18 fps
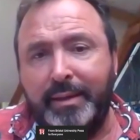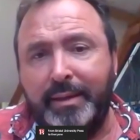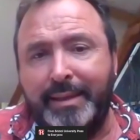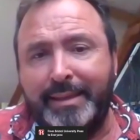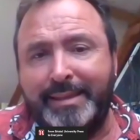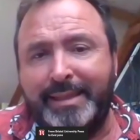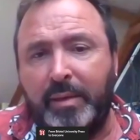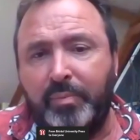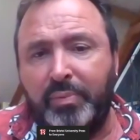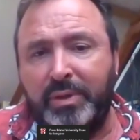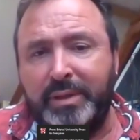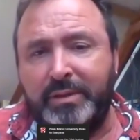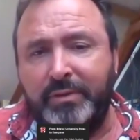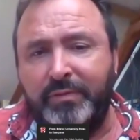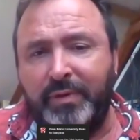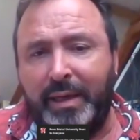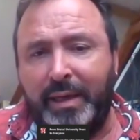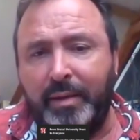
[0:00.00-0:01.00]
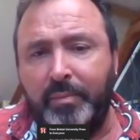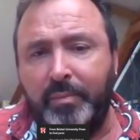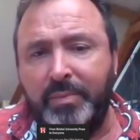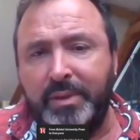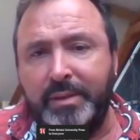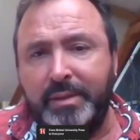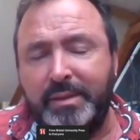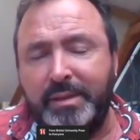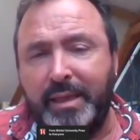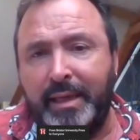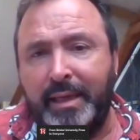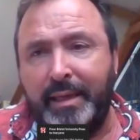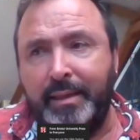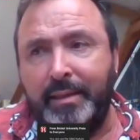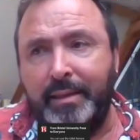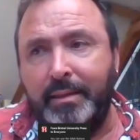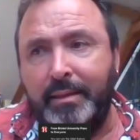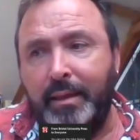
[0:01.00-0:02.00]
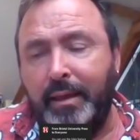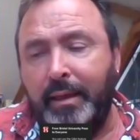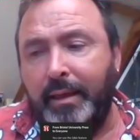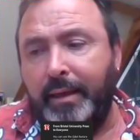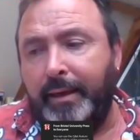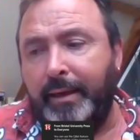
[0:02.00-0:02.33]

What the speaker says: contemporary developments in